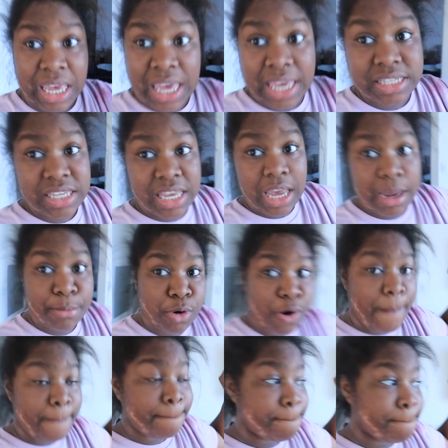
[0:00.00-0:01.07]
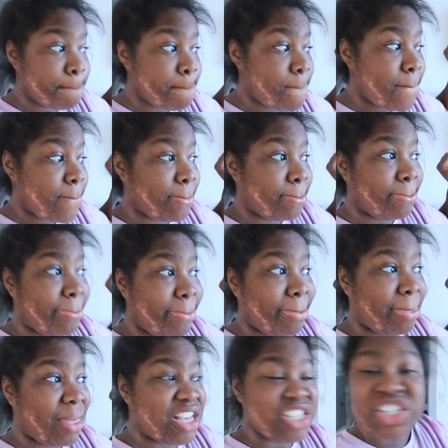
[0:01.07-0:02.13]
ass camera.
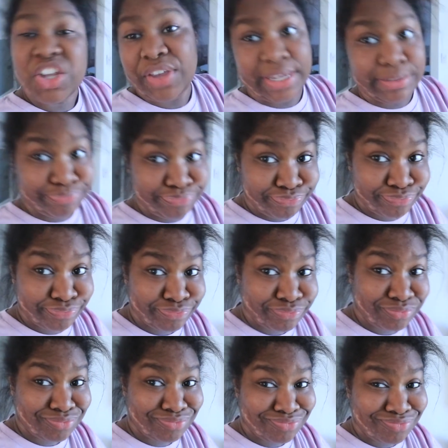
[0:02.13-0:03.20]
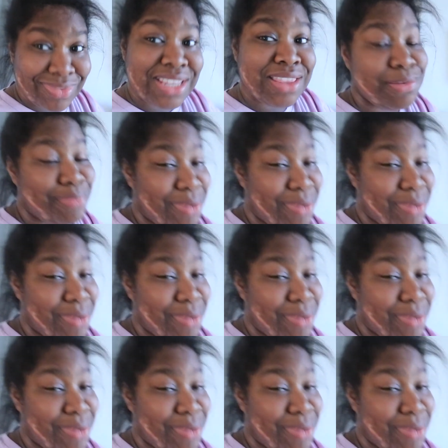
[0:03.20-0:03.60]
So yeah, but